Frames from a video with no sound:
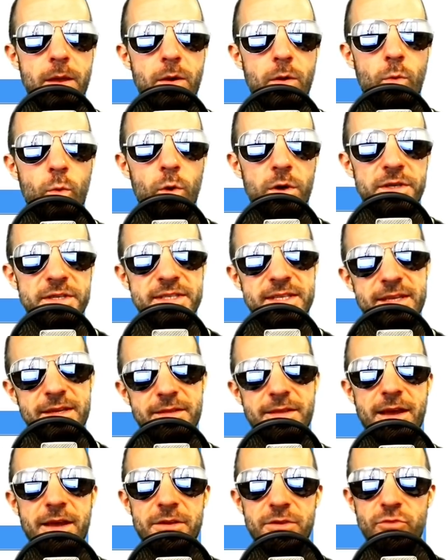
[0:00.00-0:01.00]
What is it
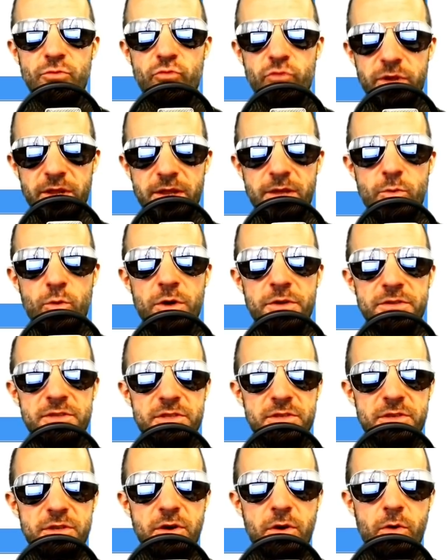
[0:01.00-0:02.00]
that you really want
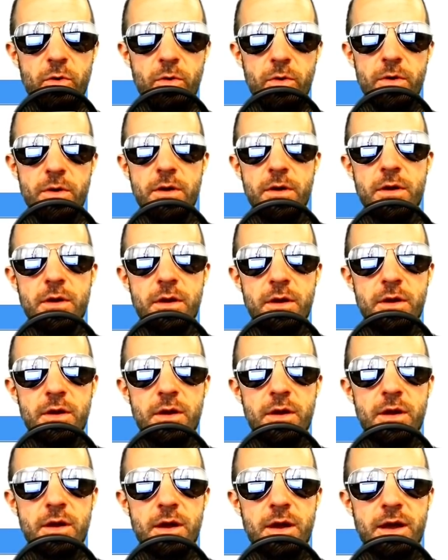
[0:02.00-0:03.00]
to know?
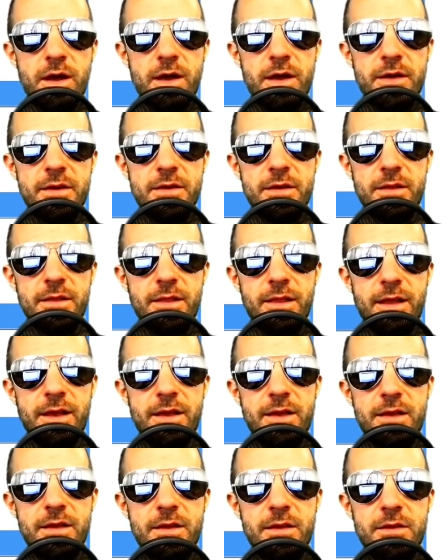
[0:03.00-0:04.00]
I'd
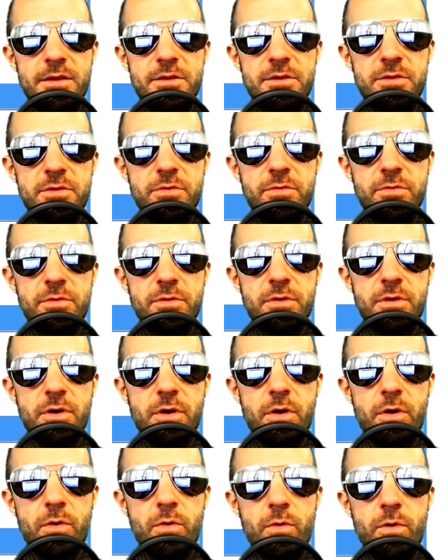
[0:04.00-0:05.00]
like to
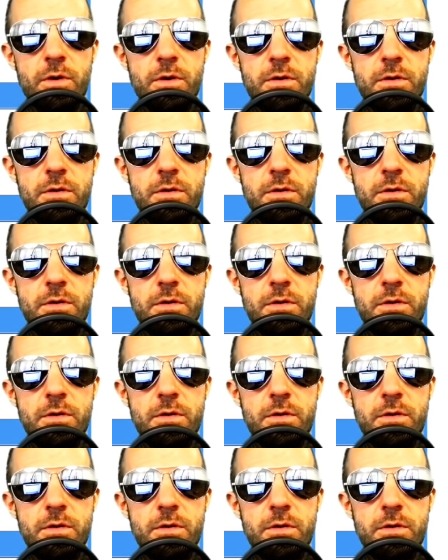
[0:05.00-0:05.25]
know